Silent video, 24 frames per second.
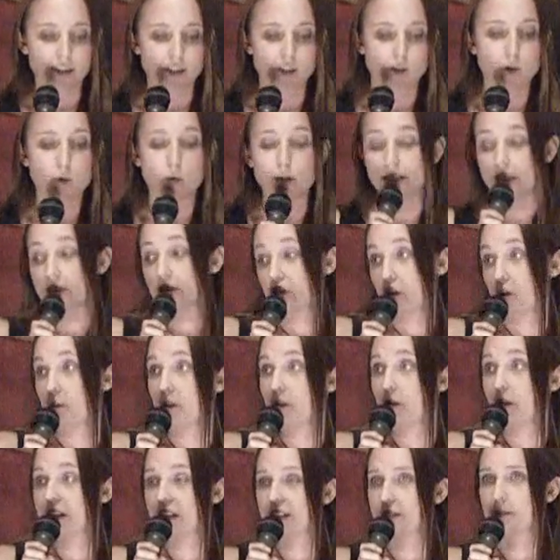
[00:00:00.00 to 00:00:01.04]
And so he wants to show
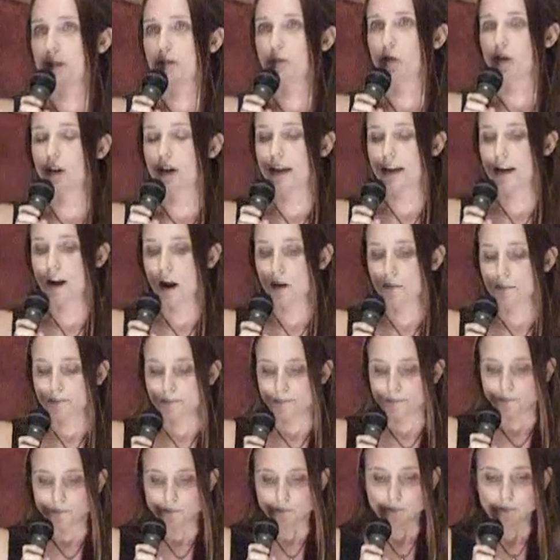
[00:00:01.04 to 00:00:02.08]
me what he's been working
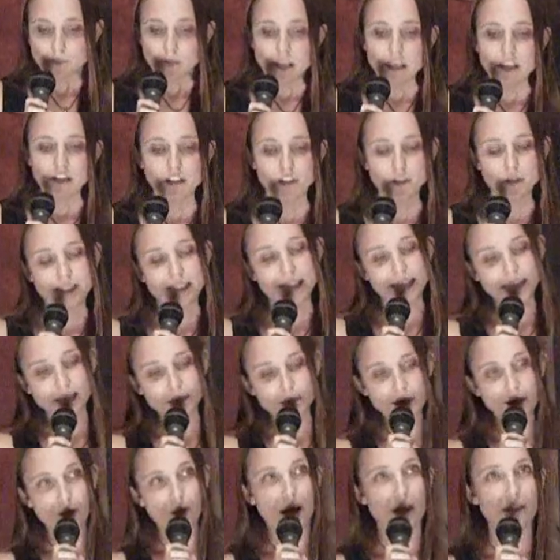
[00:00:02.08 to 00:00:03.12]
on. So he
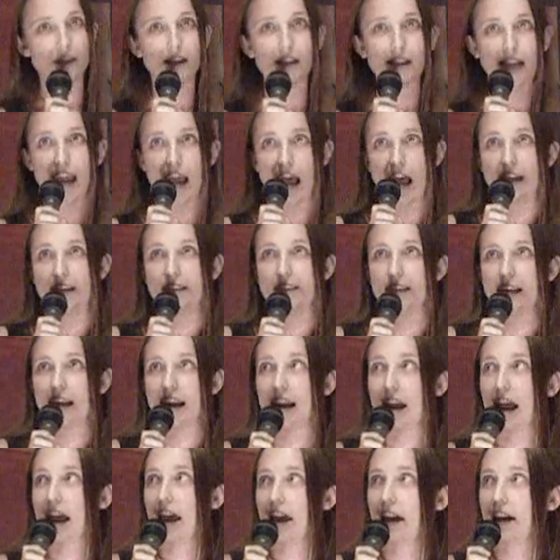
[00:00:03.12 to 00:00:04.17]
takes me around the land,
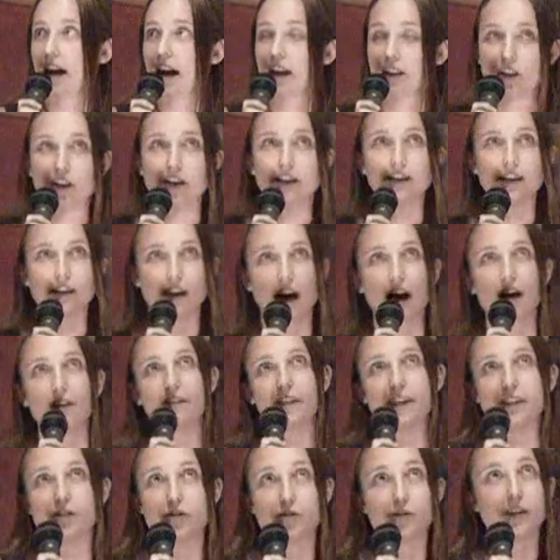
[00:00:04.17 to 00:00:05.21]
and I look at the
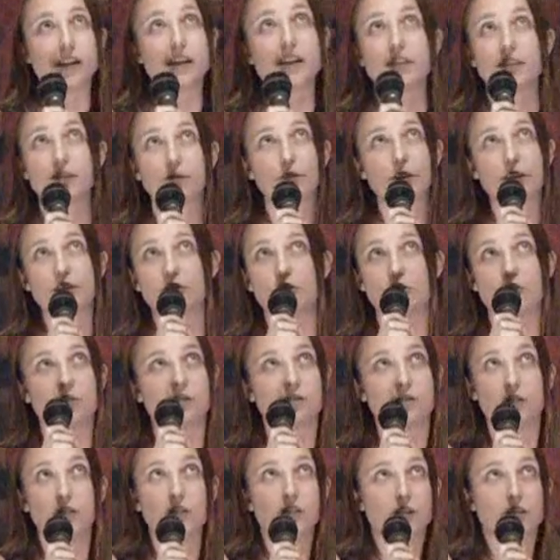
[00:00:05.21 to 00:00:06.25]
coffee trees, which
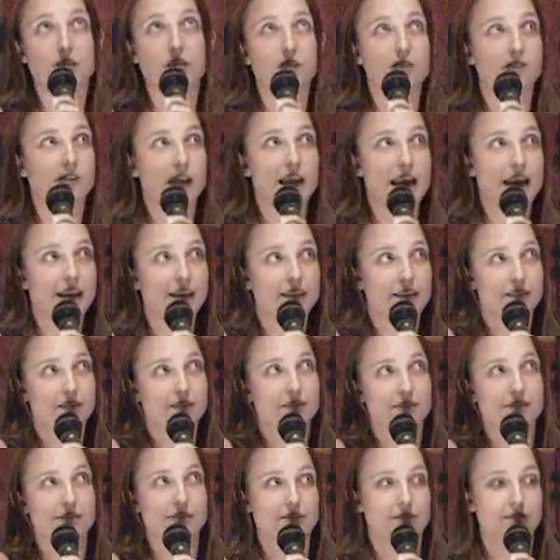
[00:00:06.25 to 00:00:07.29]
look like
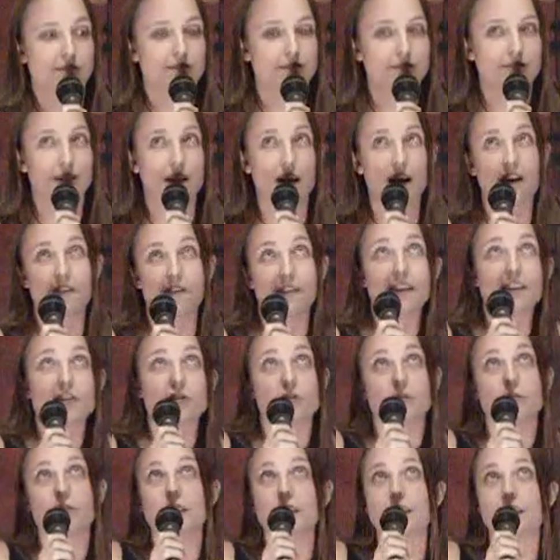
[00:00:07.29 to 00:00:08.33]

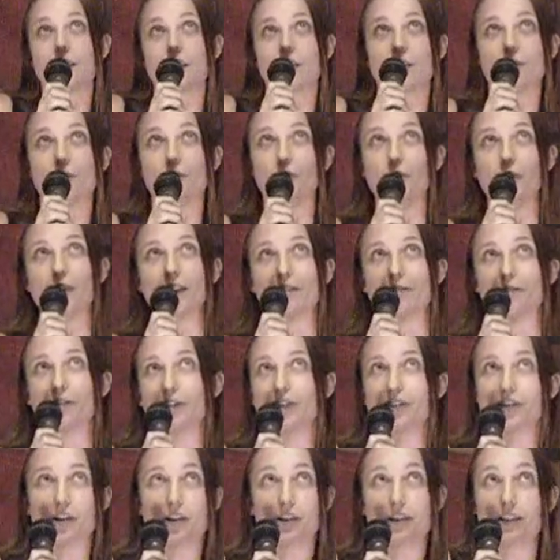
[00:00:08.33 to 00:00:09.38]
coffee trees that are 40
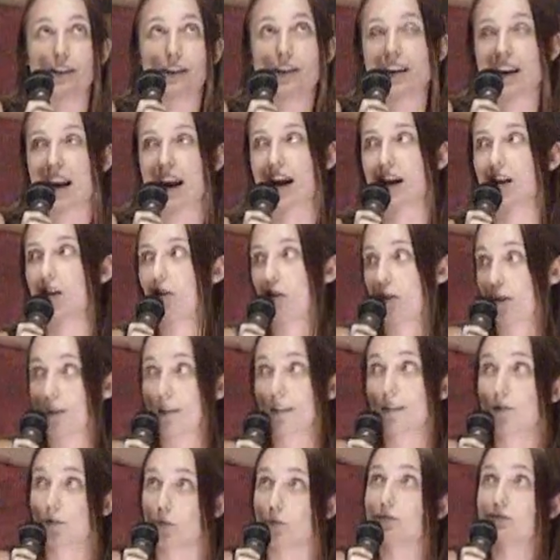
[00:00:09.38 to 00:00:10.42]
foot tall, and I go,
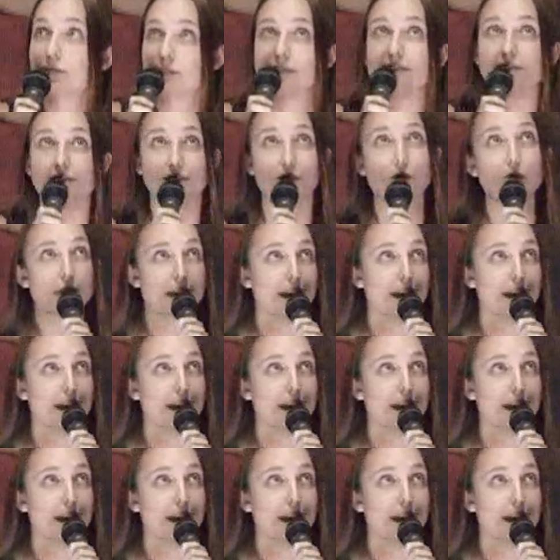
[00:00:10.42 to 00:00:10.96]
oh,